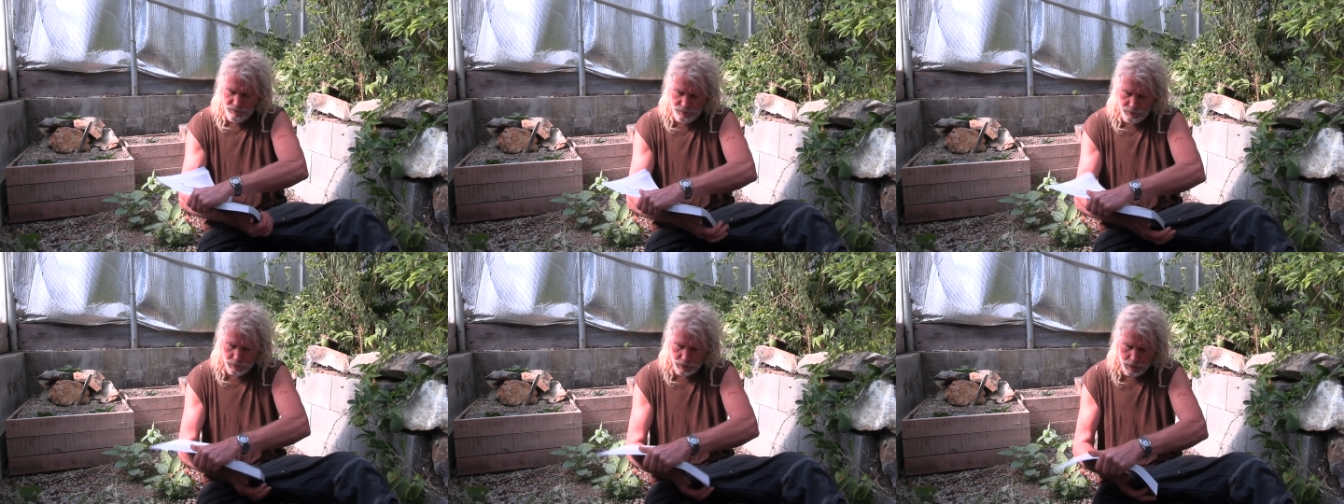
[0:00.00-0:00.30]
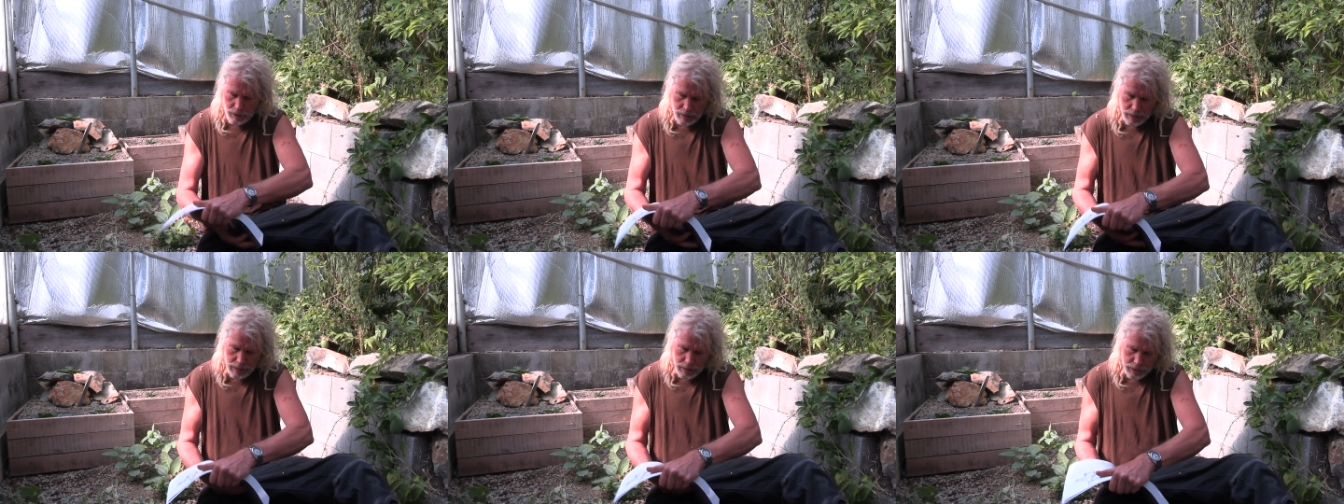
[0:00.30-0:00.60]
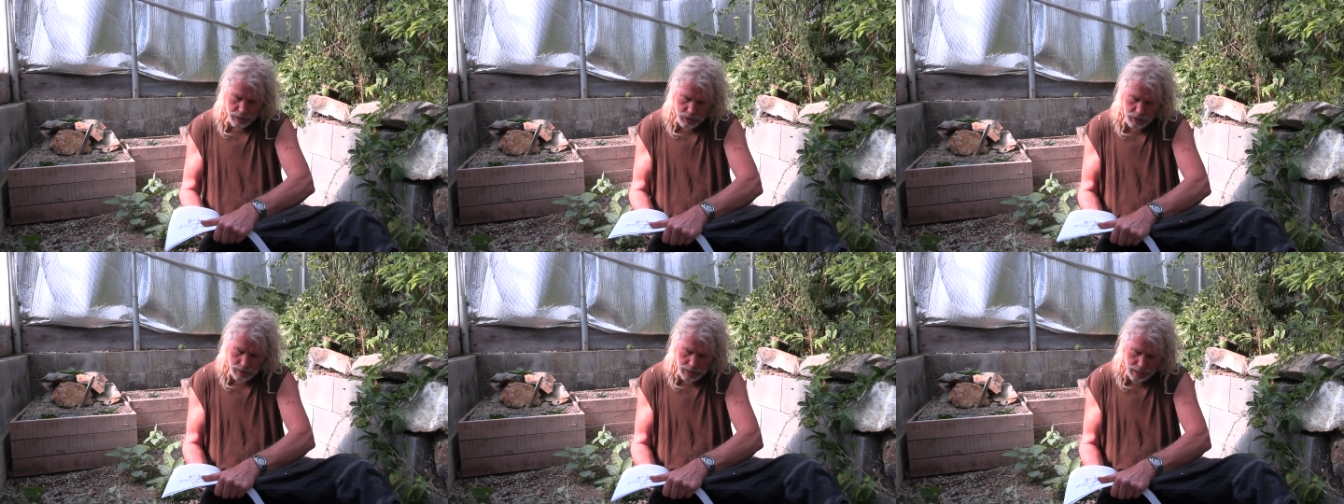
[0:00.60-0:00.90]
for
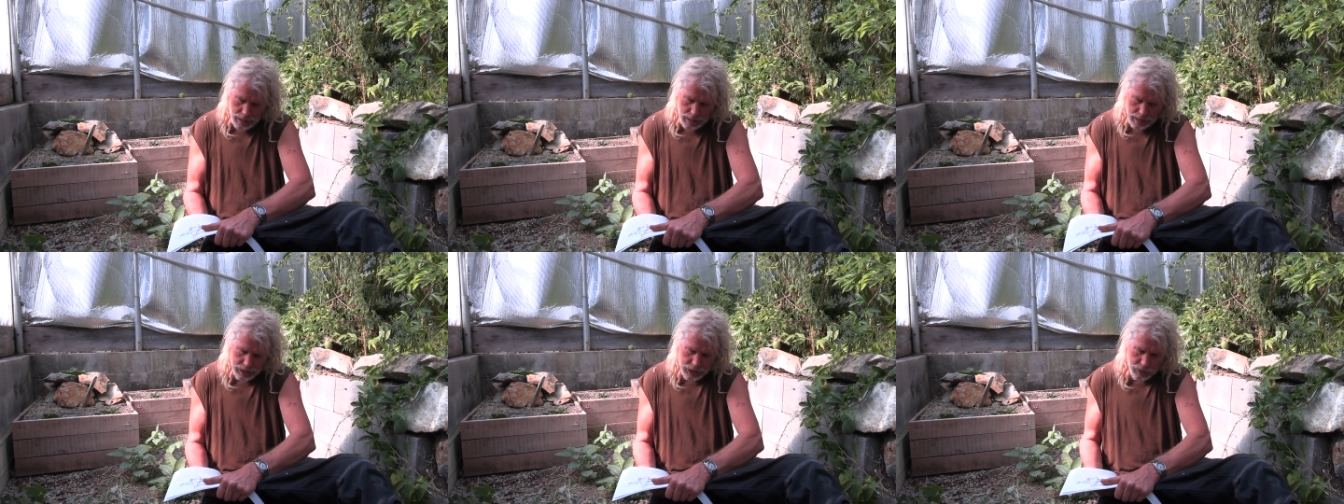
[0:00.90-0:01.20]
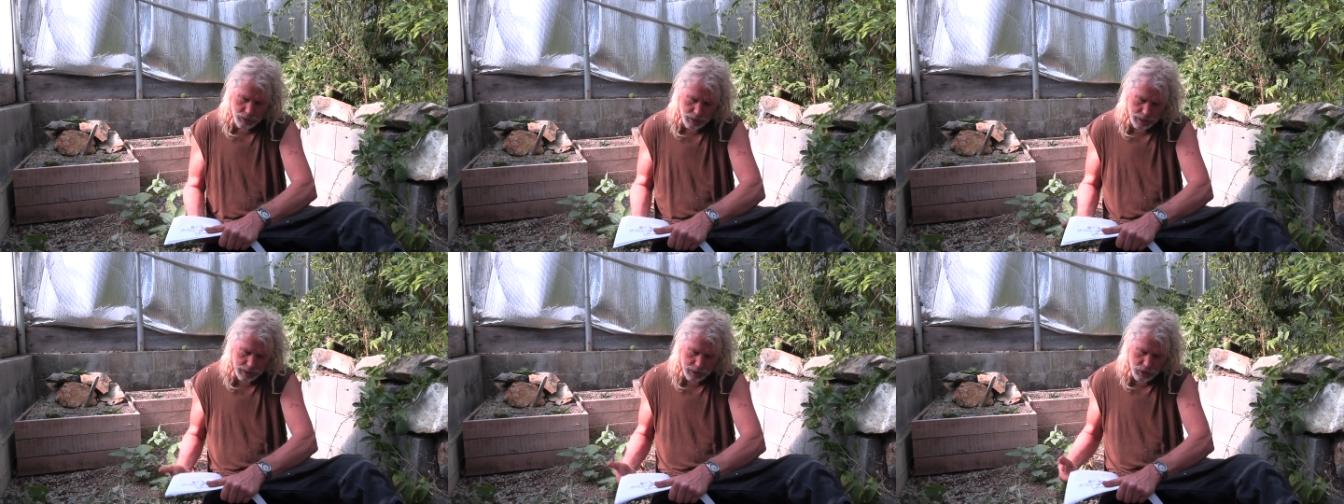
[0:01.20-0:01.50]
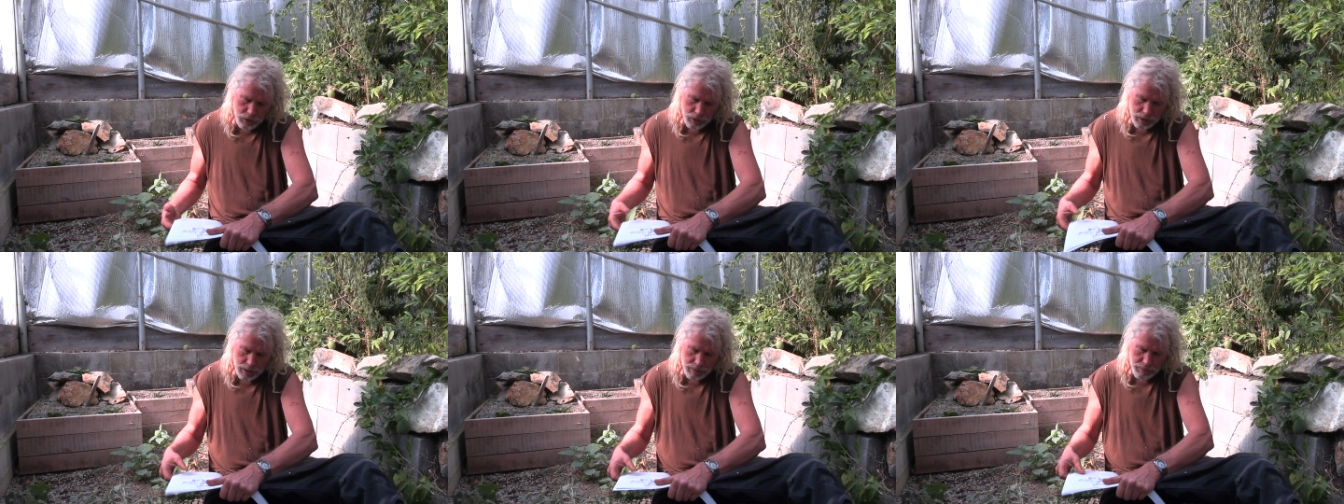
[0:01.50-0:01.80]
uh, Squirting
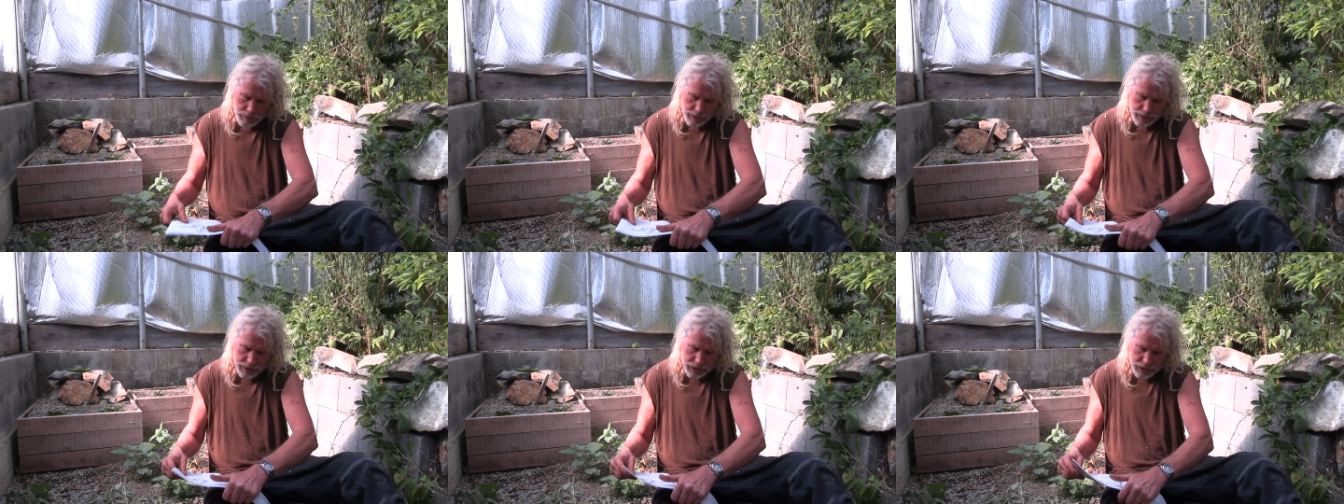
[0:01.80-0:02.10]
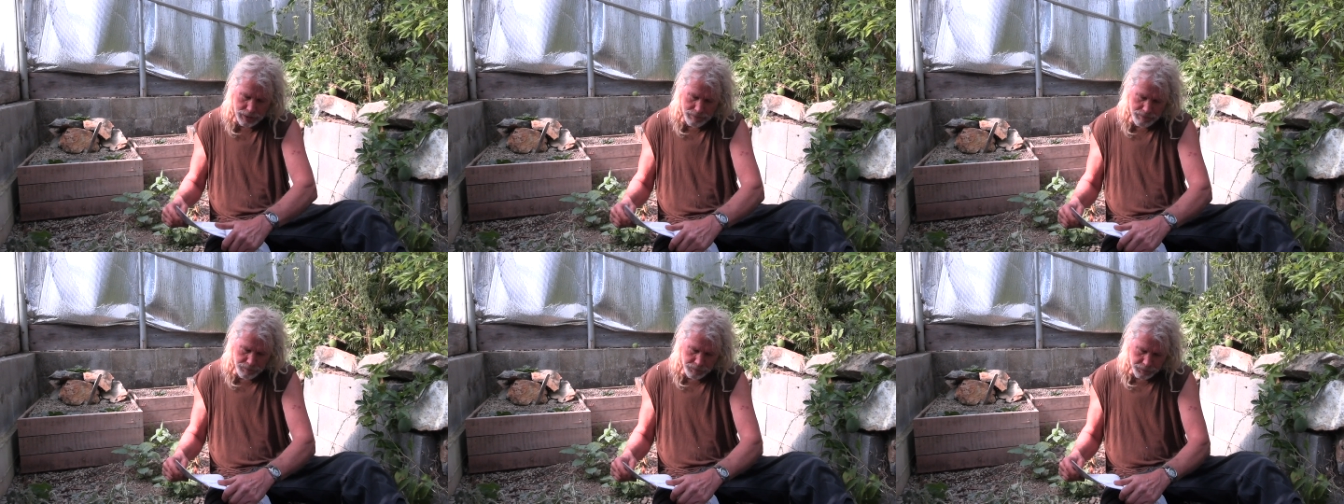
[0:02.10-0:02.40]
Cucumber is